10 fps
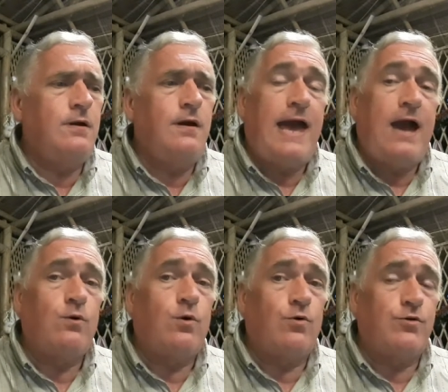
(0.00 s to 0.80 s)
How
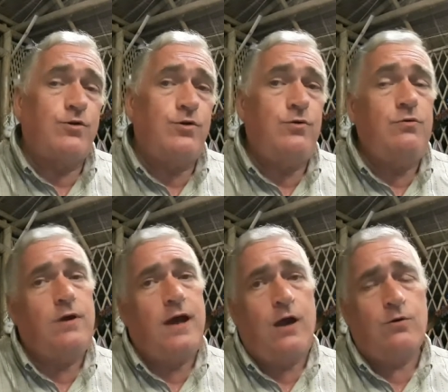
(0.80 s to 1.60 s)
old are you?
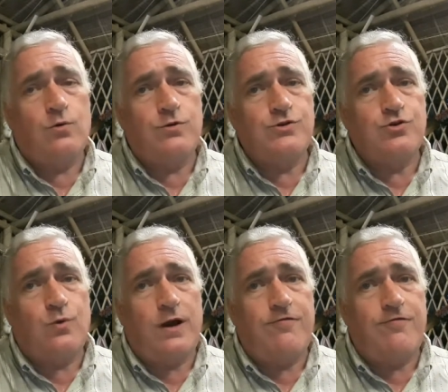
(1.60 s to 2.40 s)
How old is your
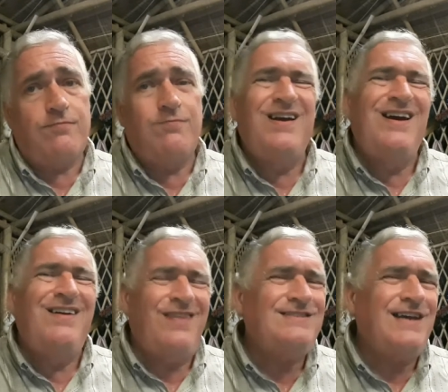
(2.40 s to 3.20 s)
wife?
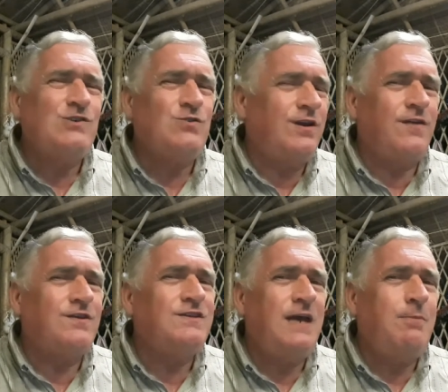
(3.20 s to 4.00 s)
That's actually not
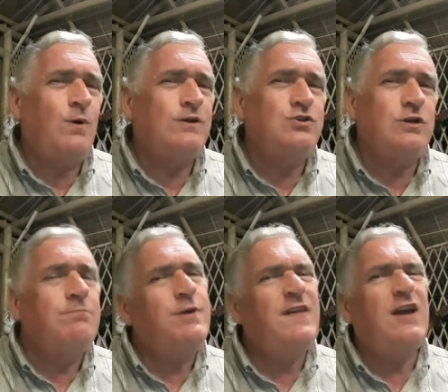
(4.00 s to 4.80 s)
the same question,
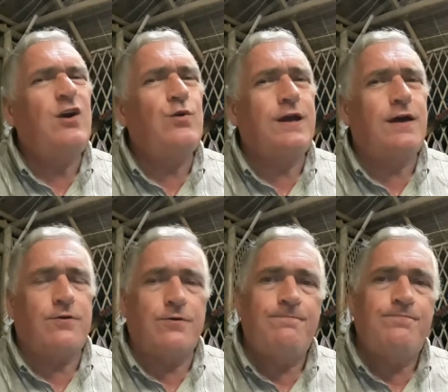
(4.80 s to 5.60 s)
but they go together.